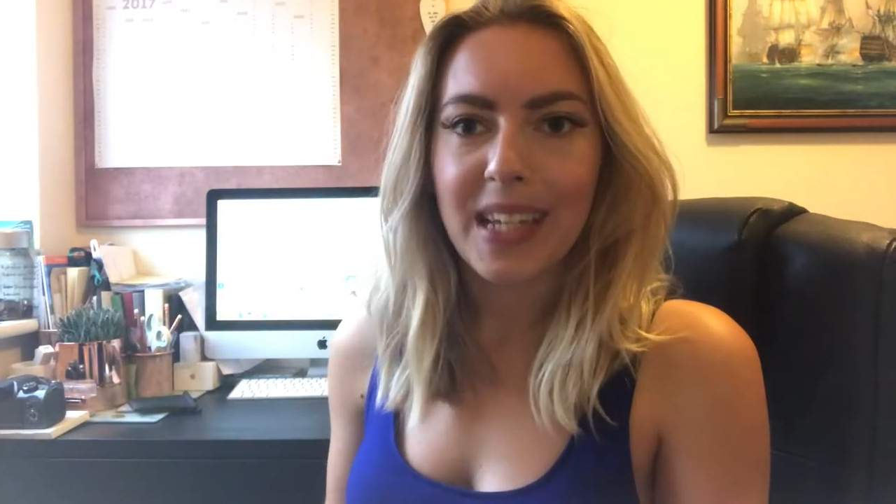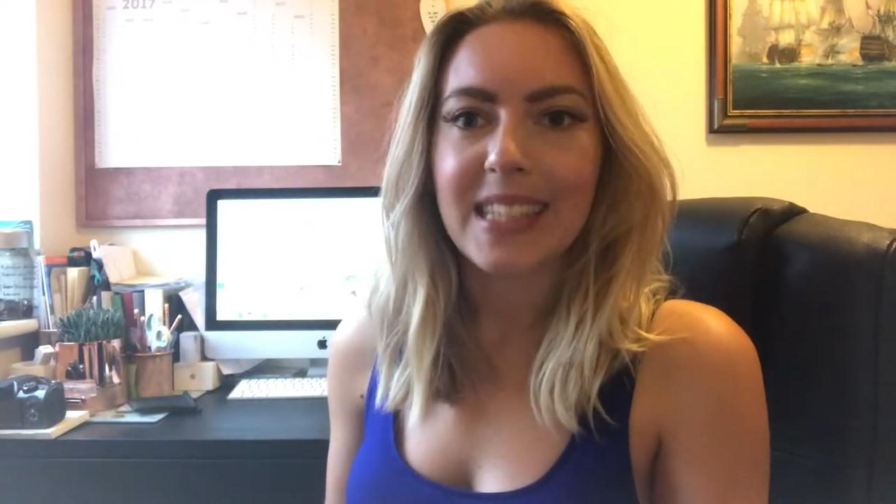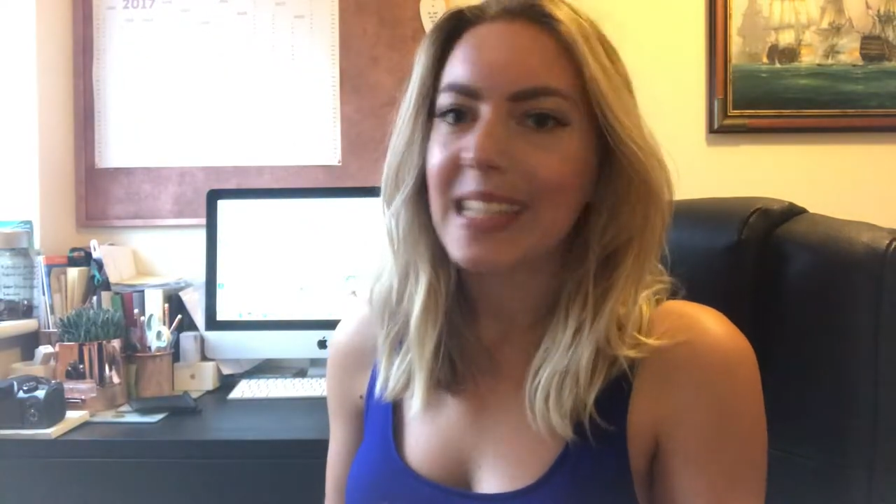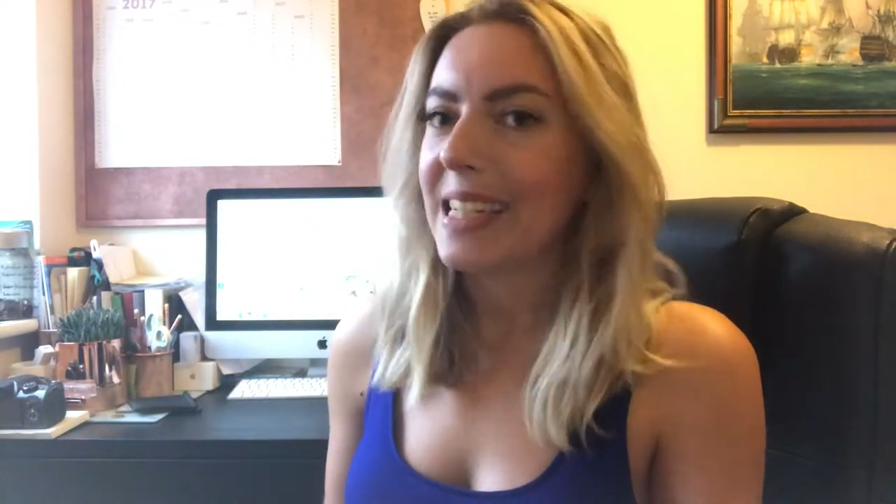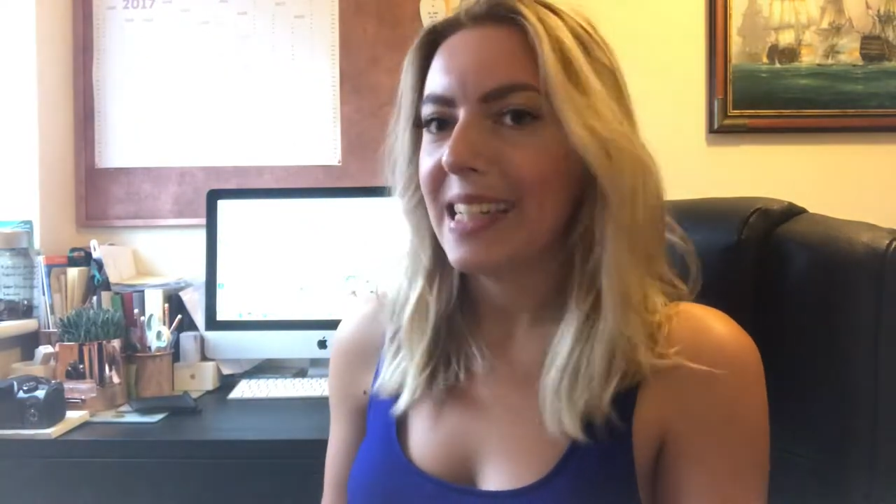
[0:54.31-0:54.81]

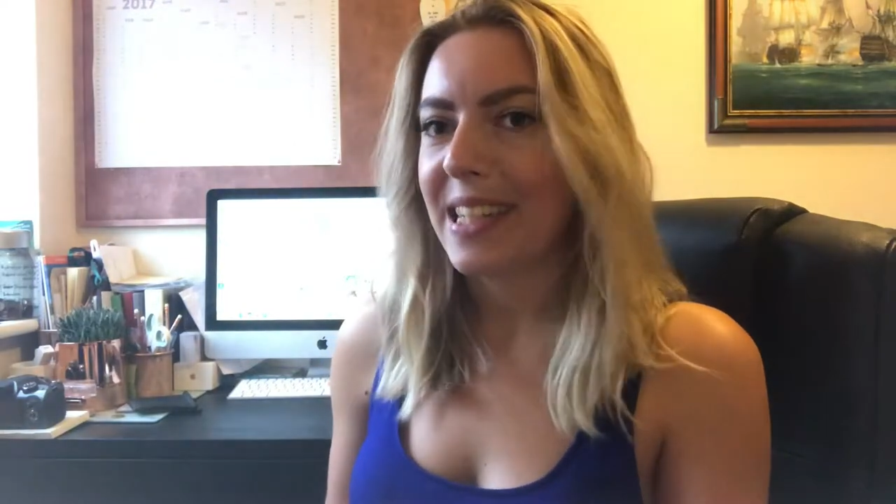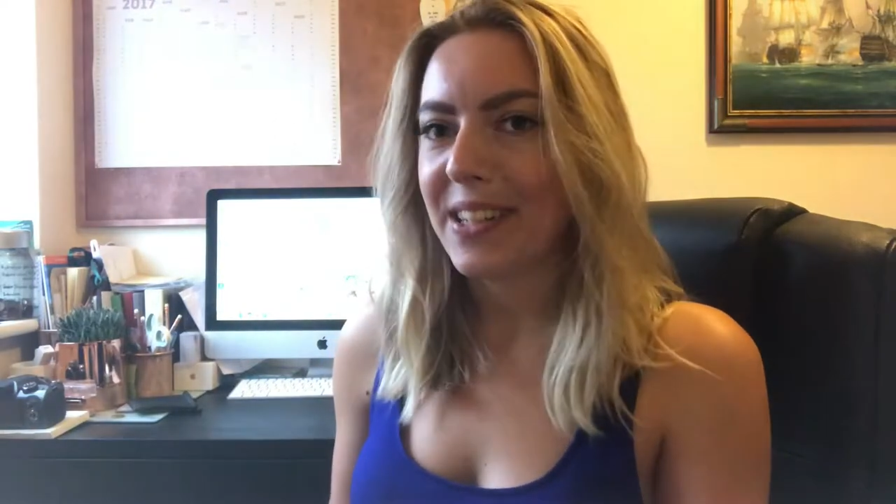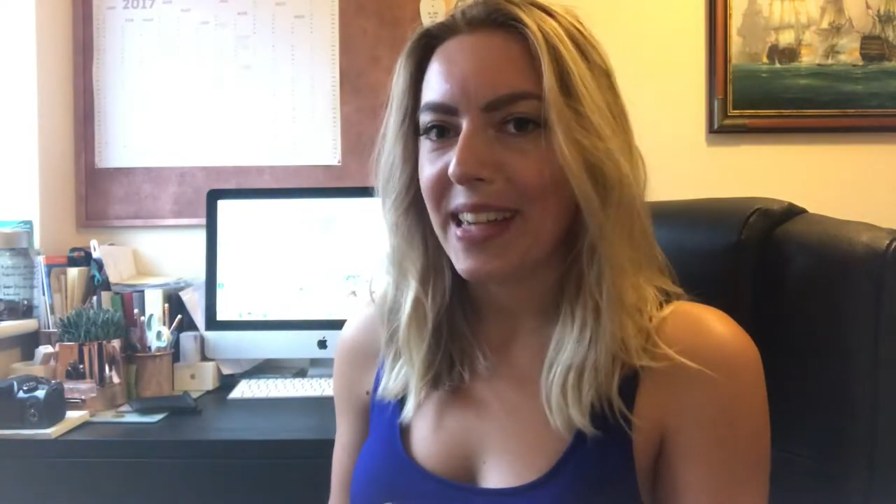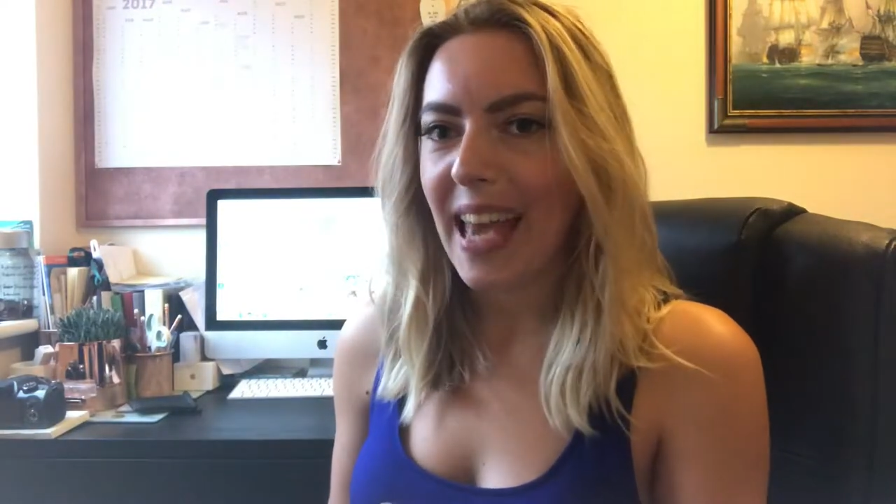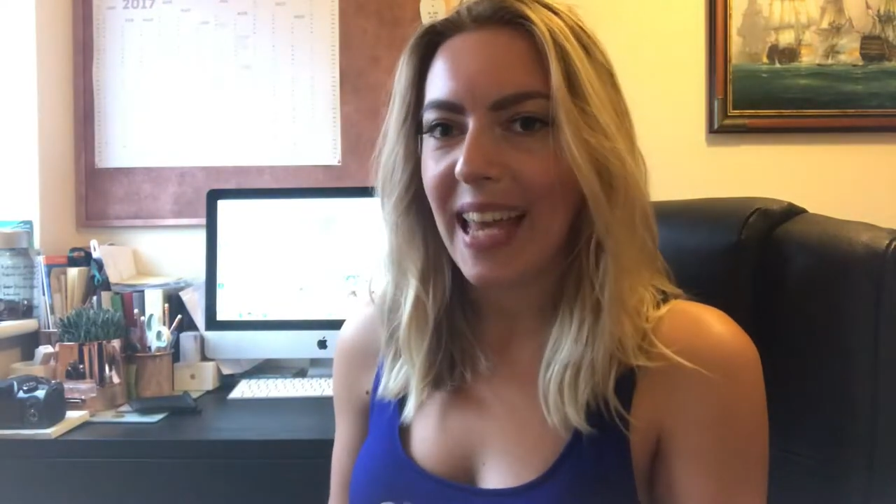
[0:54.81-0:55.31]
exceedingly
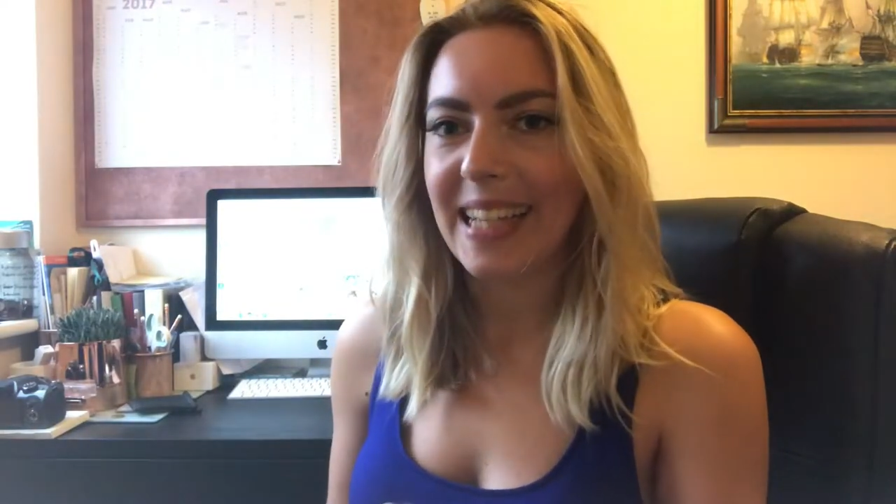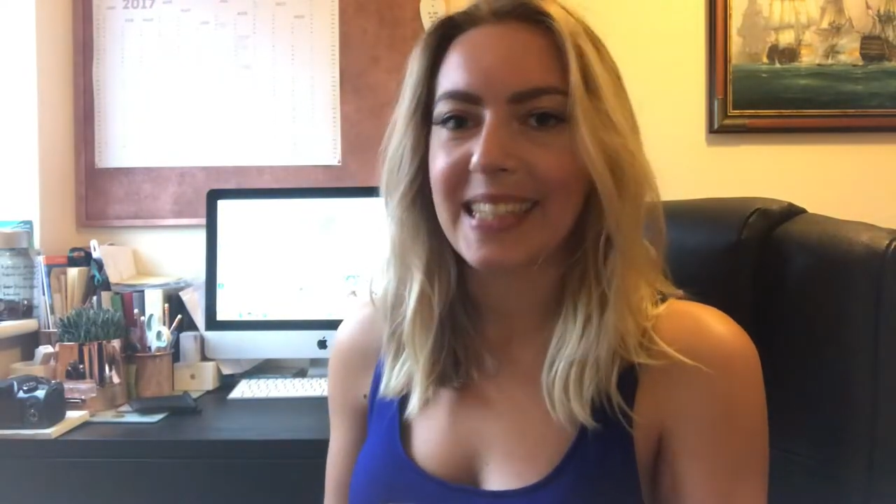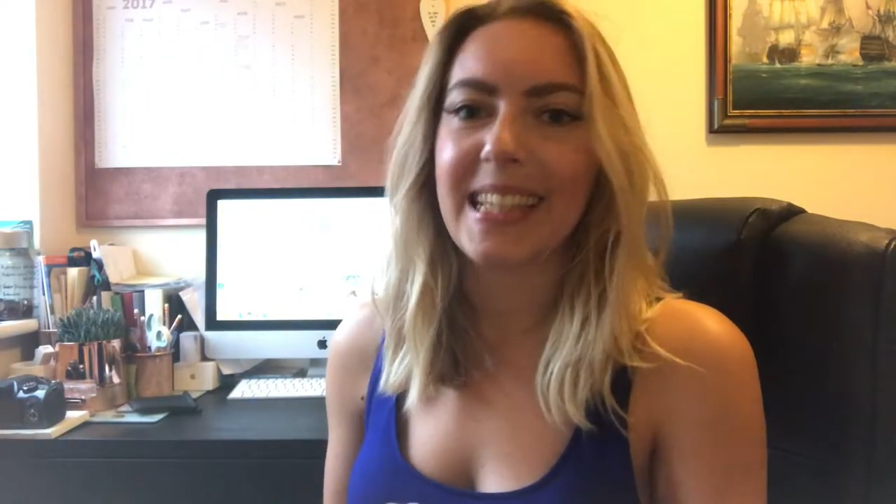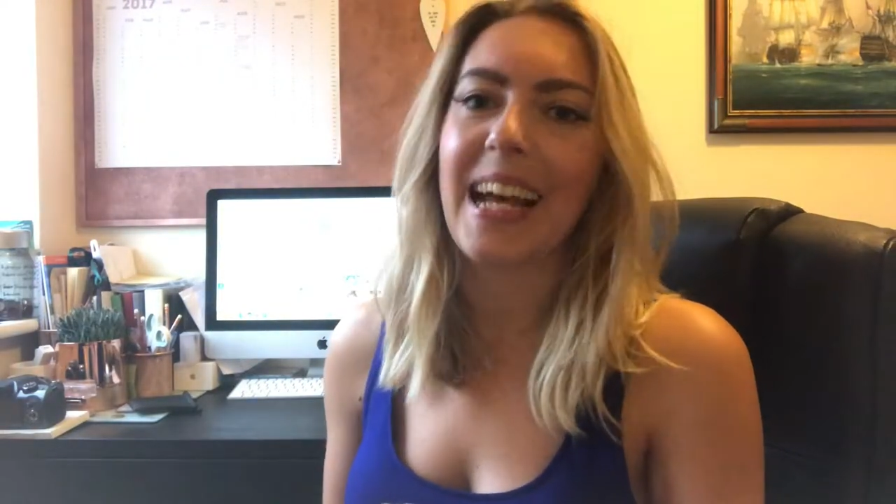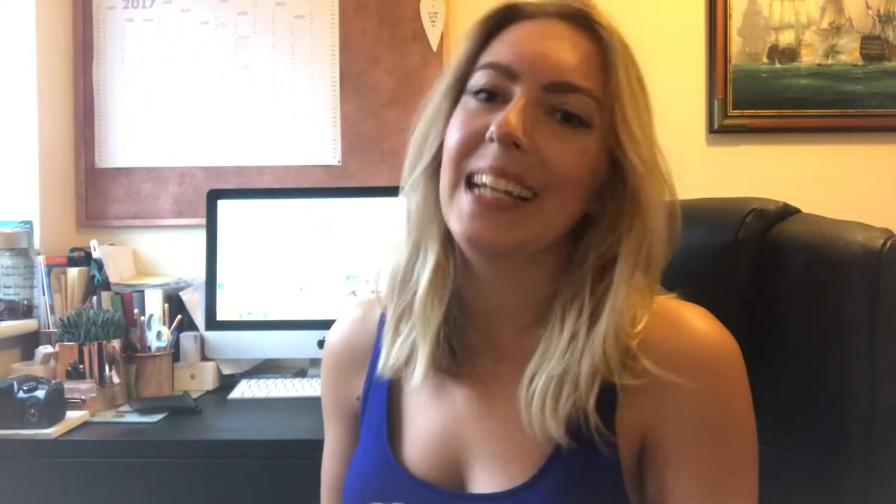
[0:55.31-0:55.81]
good
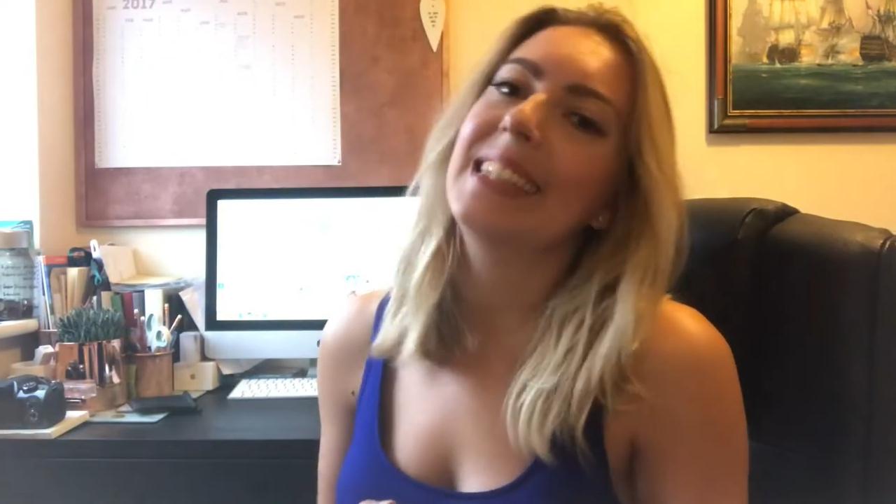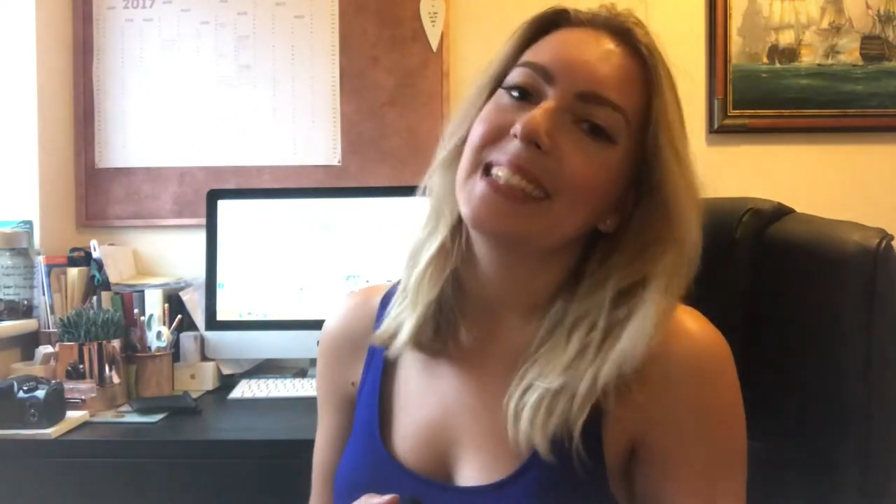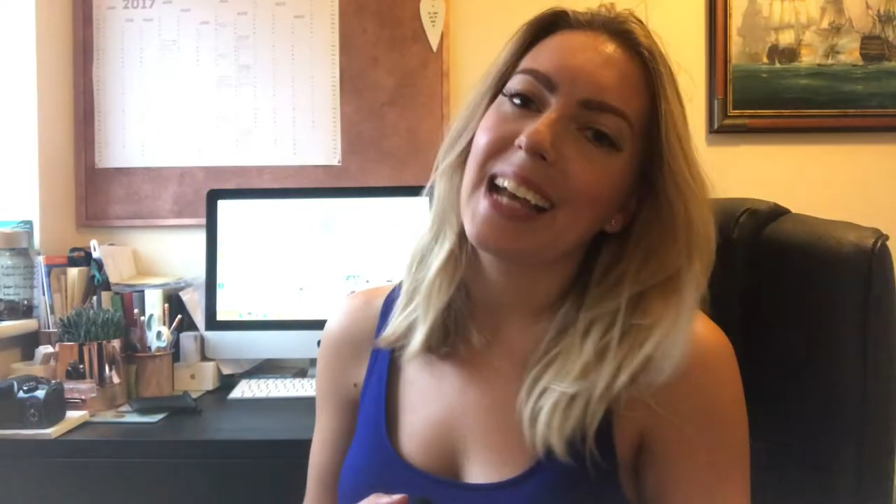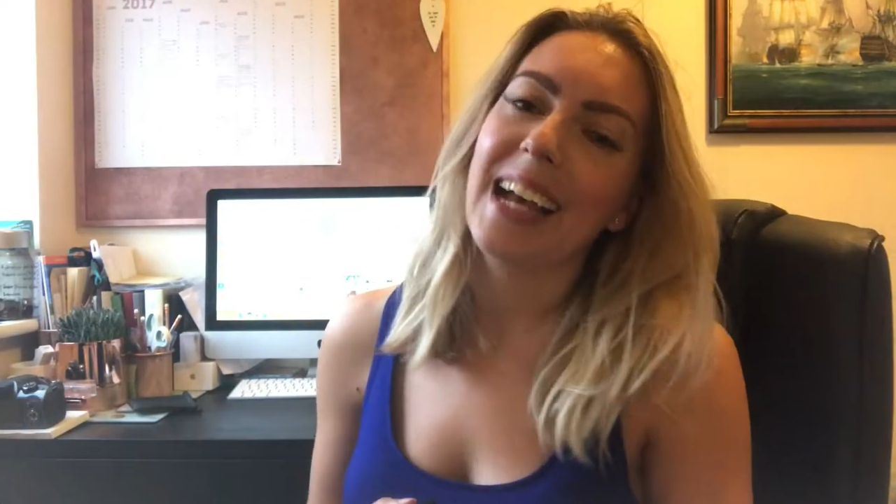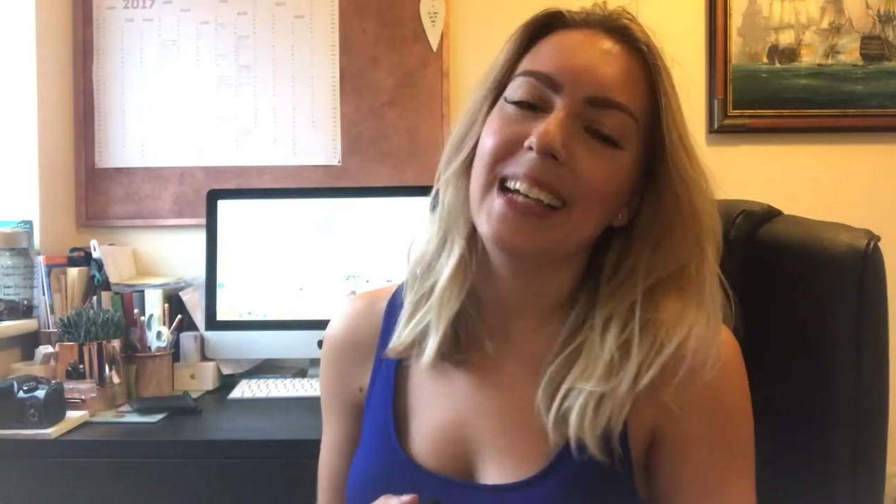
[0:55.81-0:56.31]
cakes, that
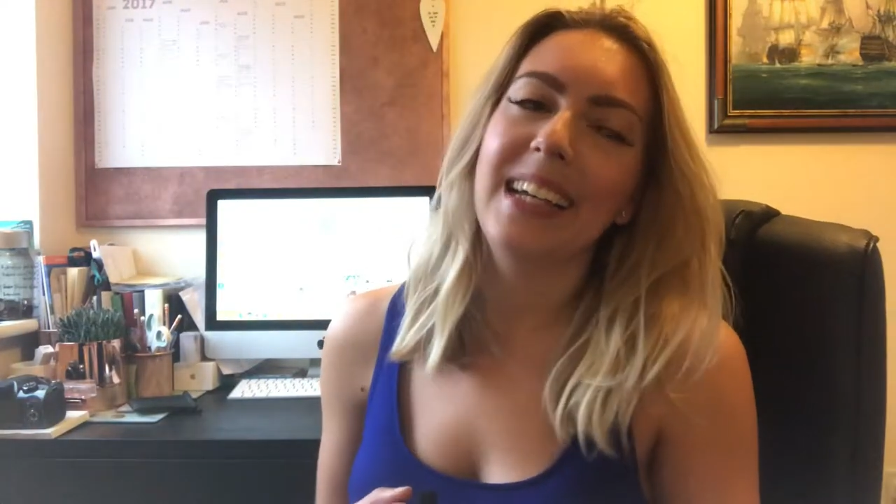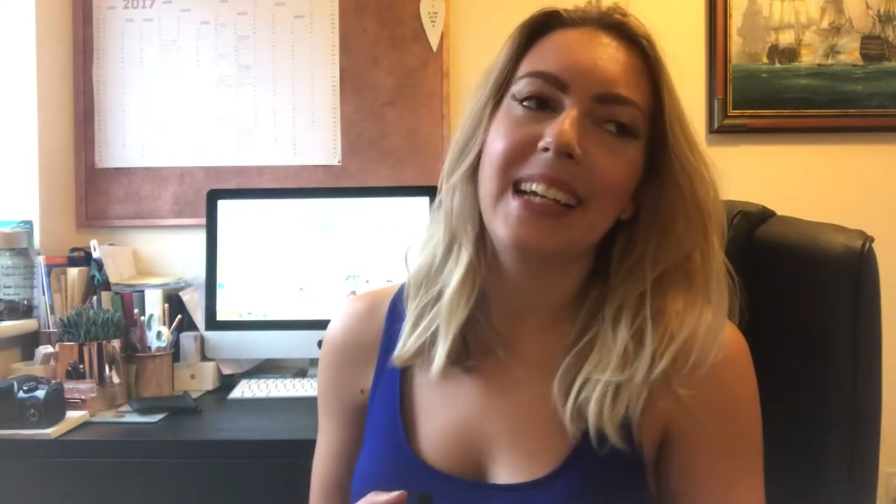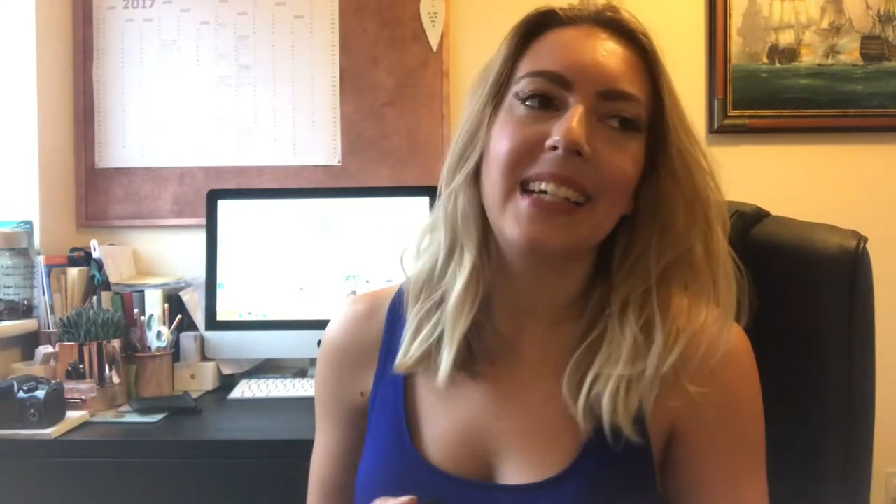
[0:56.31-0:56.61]
is their